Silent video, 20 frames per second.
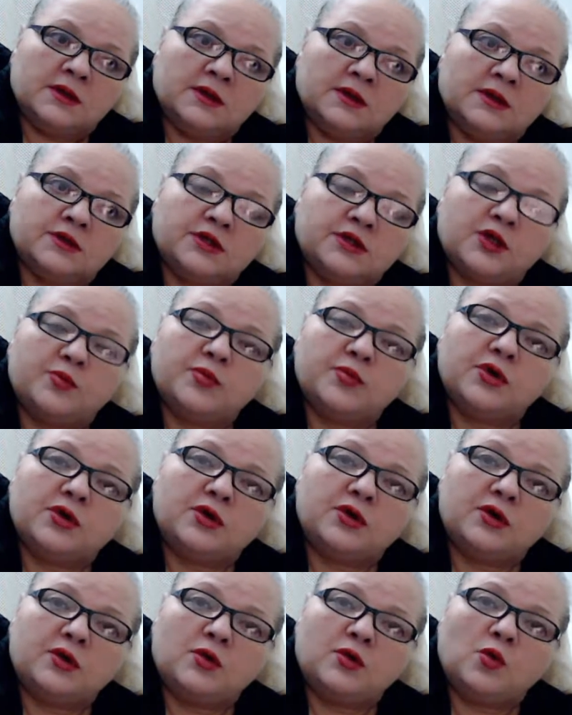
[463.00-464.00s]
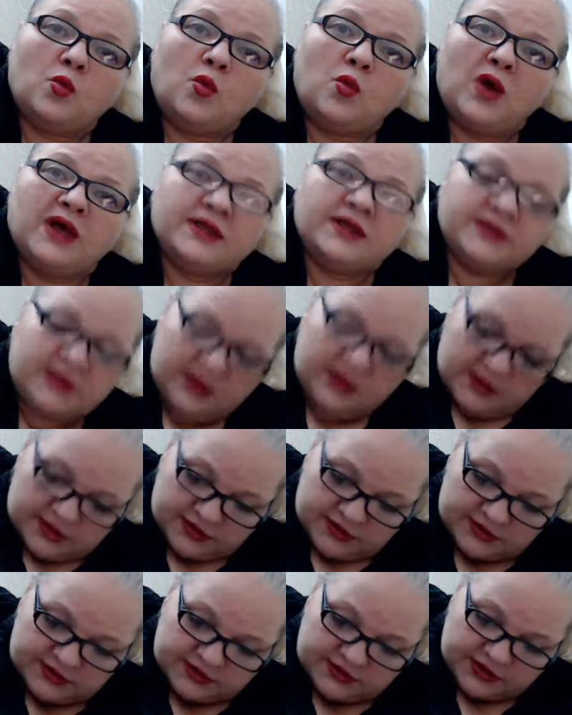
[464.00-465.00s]
number one
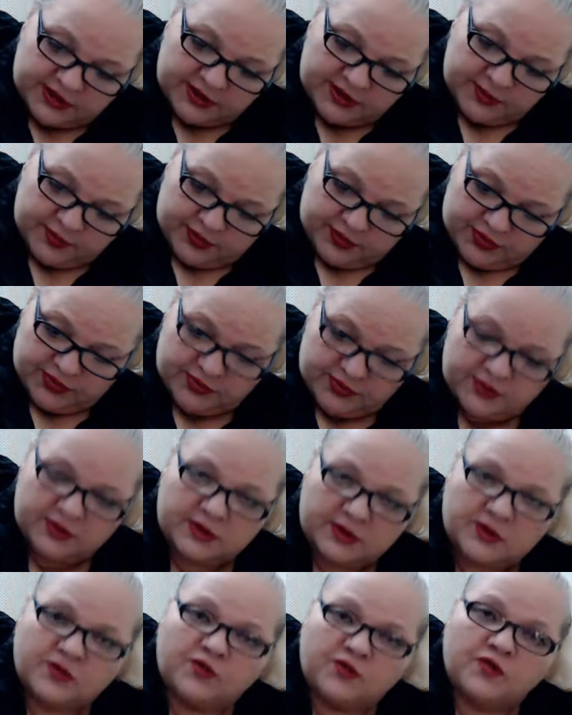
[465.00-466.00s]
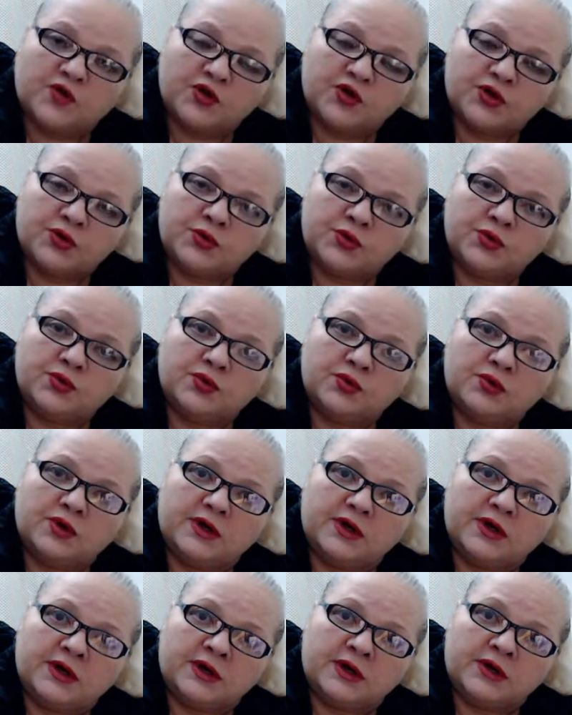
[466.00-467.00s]
tip for you,
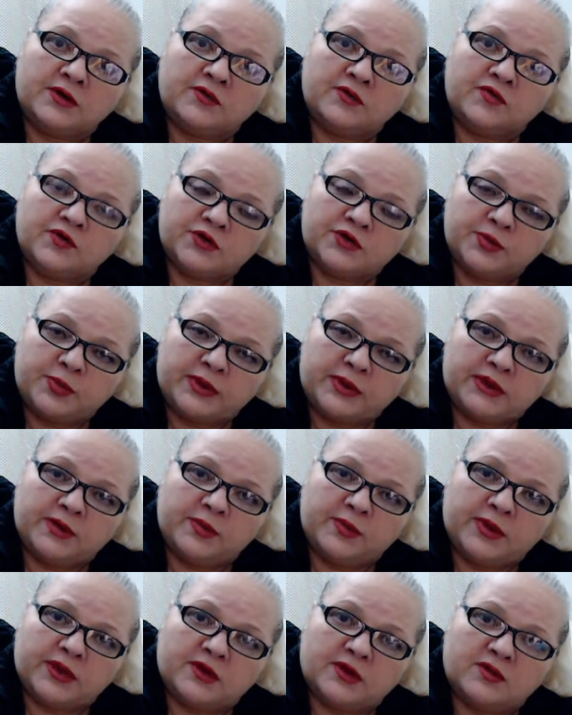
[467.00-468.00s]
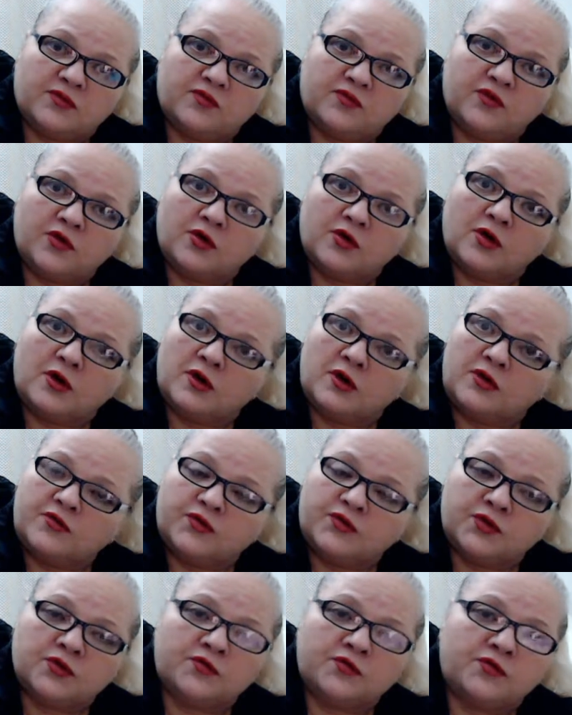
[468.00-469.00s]
for the pandemic, for all
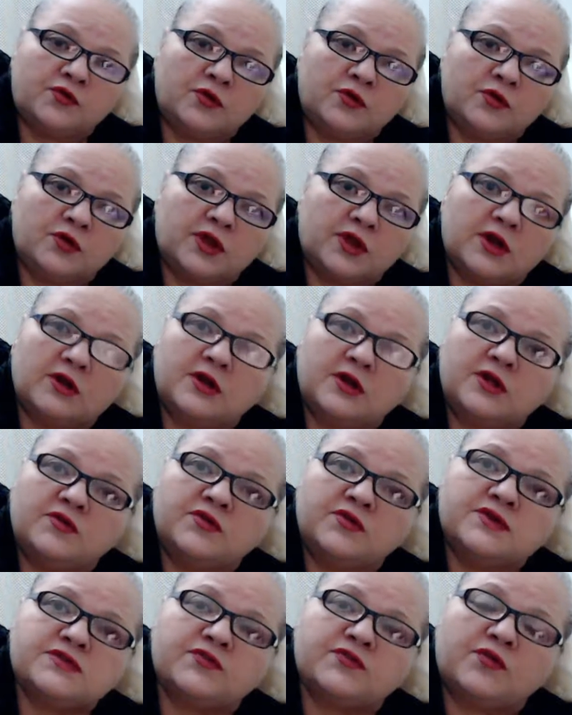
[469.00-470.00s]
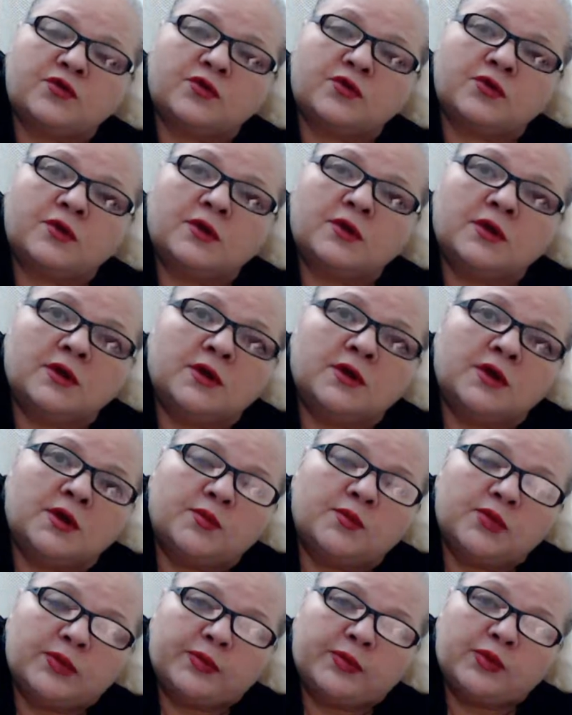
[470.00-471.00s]
of you, for caregivers, for
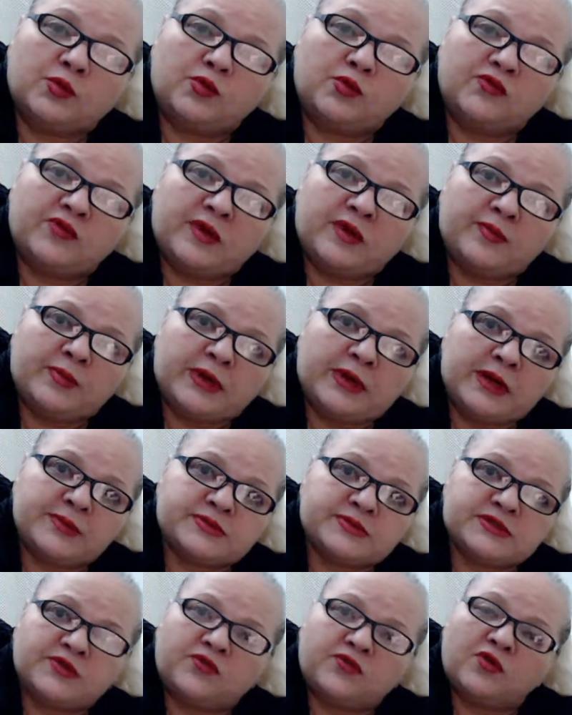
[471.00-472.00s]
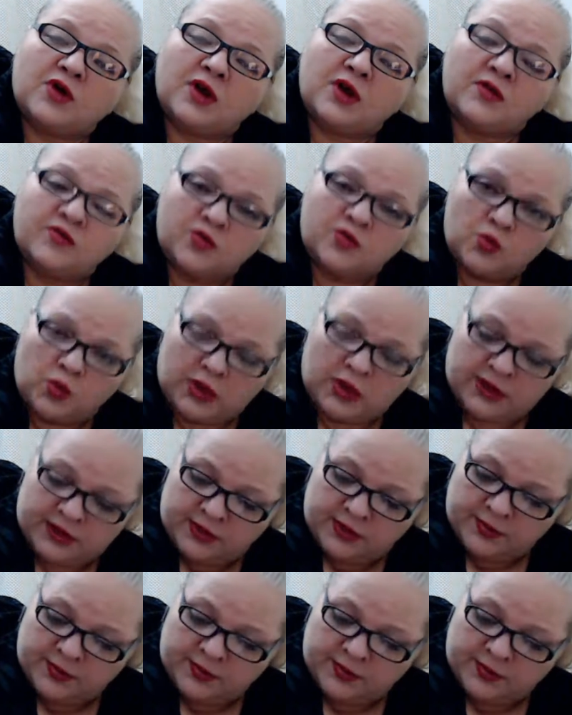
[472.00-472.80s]
people with epilepsy, for everyone